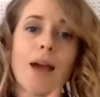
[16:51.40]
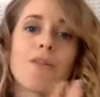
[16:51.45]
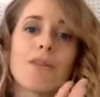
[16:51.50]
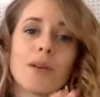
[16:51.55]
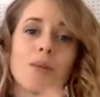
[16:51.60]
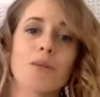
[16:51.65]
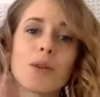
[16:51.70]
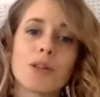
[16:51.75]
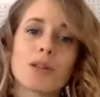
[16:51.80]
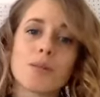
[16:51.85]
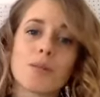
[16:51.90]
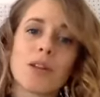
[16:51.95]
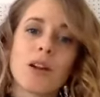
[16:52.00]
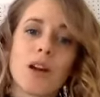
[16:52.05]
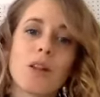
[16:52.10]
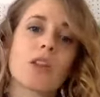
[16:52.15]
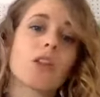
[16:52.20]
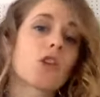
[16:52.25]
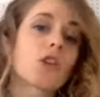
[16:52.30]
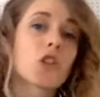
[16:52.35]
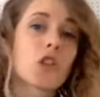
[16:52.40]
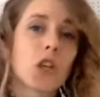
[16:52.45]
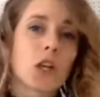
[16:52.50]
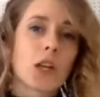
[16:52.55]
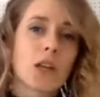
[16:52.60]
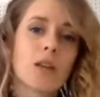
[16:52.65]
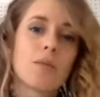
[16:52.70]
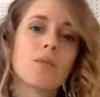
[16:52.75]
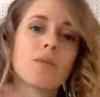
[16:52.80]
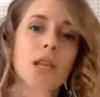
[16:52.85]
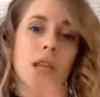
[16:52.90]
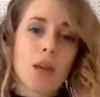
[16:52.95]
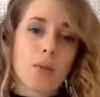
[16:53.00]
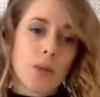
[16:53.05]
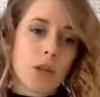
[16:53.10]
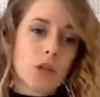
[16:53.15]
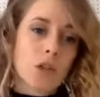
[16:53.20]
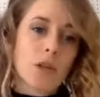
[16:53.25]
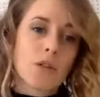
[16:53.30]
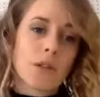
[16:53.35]
put something on that looks good on them, take a
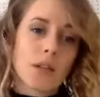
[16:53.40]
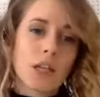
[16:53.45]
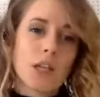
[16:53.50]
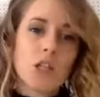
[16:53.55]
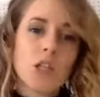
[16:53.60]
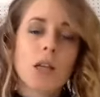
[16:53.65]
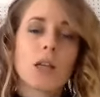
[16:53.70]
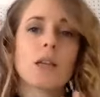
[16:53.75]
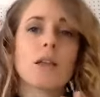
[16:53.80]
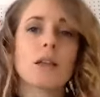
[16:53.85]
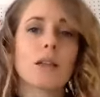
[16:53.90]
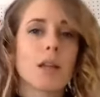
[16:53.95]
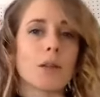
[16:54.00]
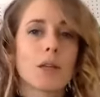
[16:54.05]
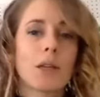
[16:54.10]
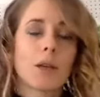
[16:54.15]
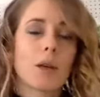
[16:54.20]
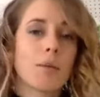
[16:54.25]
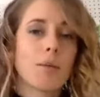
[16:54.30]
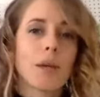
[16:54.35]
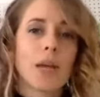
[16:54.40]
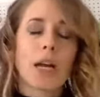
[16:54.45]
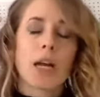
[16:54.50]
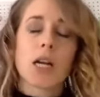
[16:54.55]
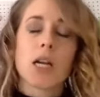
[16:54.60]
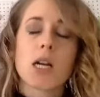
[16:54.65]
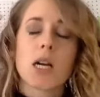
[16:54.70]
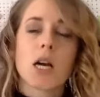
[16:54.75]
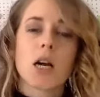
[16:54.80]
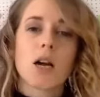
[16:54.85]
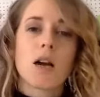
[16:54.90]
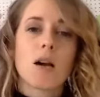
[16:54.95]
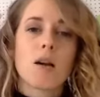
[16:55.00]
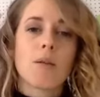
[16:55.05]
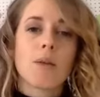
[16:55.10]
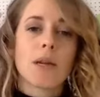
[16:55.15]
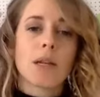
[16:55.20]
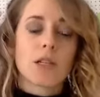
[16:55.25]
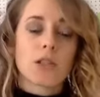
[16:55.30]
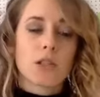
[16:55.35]
picture of each, and then let them compare,
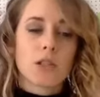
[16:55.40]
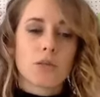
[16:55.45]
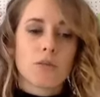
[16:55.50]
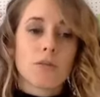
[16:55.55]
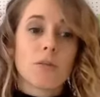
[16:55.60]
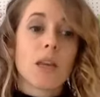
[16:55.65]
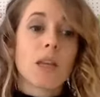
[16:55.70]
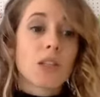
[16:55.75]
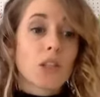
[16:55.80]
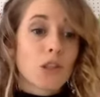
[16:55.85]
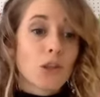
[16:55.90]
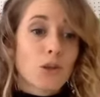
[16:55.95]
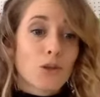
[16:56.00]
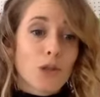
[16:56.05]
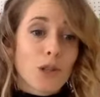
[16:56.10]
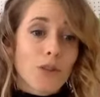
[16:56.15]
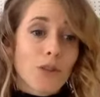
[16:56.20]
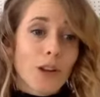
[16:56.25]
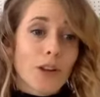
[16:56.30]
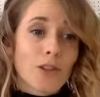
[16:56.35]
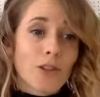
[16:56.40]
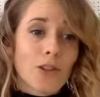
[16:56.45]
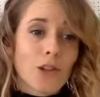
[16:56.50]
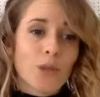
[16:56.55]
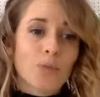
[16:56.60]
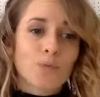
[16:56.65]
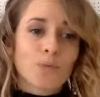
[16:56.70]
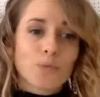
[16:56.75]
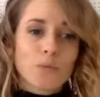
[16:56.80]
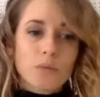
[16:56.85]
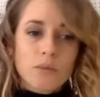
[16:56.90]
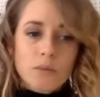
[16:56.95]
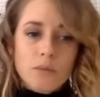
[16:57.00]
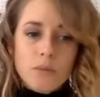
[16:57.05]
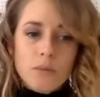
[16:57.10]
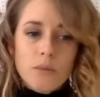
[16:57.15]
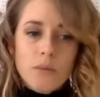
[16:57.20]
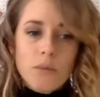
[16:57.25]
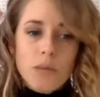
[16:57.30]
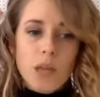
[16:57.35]
and it makes a huge difference. So,
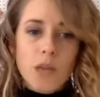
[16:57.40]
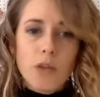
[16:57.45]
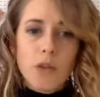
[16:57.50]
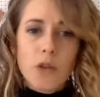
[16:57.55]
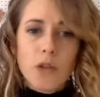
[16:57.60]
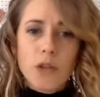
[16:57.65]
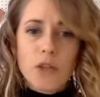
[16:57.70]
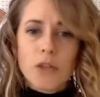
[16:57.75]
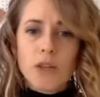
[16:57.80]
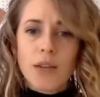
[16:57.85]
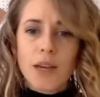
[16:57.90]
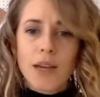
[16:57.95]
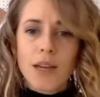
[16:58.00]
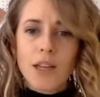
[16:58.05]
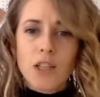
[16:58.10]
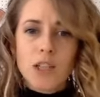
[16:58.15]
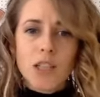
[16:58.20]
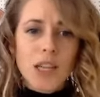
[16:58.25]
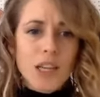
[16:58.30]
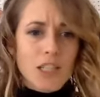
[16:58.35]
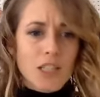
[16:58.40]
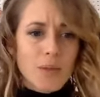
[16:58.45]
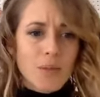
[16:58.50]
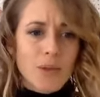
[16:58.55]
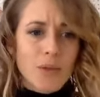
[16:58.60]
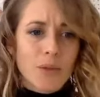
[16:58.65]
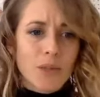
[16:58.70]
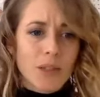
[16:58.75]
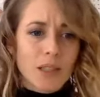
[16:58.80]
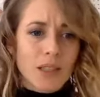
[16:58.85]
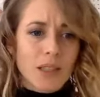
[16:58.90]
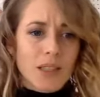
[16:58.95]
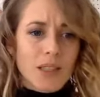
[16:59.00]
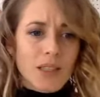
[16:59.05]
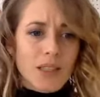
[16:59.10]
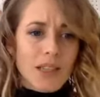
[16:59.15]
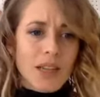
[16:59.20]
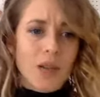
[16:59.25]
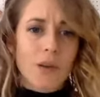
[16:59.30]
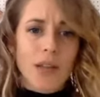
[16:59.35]
and you can do that, and it should actually be really
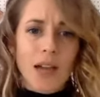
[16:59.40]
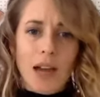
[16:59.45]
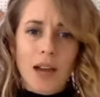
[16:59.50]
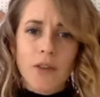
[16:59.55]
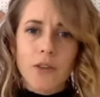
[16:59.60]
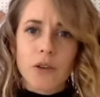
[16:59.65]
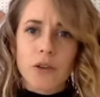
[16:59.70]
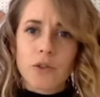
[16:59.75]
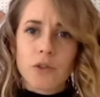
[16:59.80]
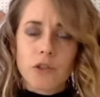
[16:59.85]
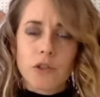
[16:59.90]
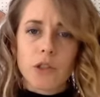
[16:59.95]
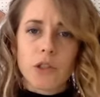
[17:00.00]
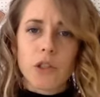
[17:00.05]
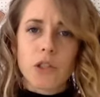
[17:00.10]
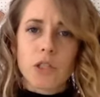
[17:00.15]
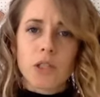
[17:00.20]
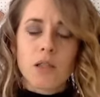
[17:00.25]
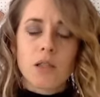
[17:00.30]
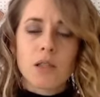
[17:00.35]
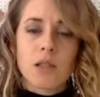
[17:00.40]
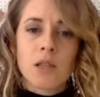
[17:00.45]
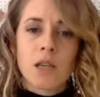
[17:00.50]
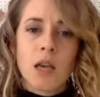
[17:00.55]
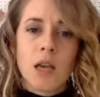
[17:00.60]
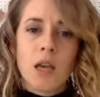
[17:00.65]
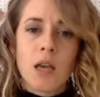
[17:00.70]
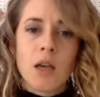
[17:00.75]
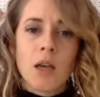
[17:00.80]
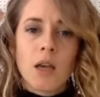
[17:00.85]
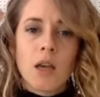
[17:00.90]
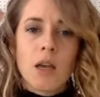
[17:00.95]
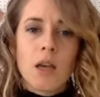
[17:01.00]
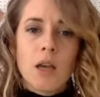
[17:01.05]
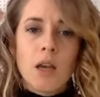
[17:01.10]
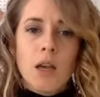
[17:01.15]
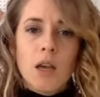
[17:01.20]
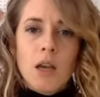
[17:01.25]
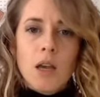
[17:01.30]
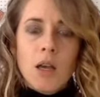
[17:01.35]
easy now with iPhones. You can just
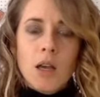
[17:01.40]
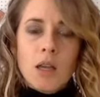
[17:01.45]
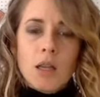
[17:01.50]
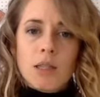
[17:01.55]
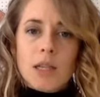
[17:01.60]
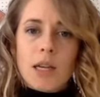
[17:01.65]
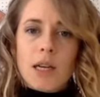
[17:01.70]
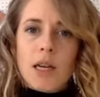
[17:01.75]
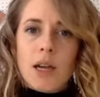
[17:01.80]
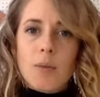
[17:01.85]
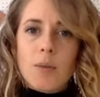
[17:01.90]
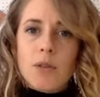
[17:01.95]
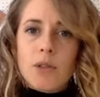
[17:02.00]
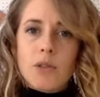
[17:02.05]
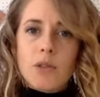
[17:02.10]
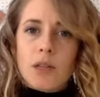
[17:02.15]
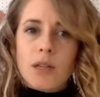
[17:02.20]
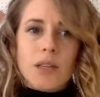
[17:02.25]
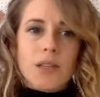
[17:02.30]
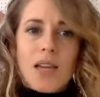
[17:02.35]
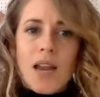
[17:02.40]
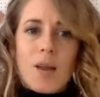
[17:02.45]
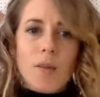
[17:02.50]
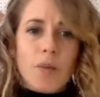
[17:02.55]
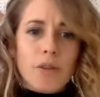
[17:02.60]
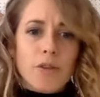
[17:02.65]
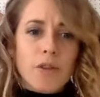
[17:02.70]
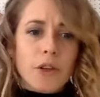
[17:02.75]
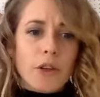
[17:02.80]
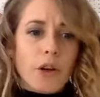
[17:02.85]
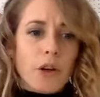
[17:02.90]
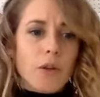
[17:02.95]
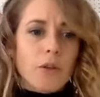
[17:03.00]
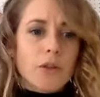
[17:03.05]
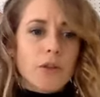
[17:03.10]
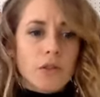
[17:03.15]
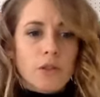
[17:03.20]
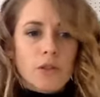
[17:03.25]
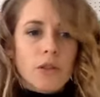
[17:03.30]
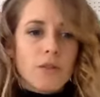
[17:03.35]
set it up and do like a timer photo,
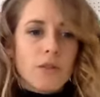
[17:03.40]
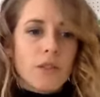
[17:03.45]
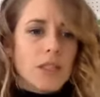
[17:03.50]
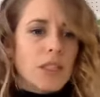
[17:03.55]
so you don't even need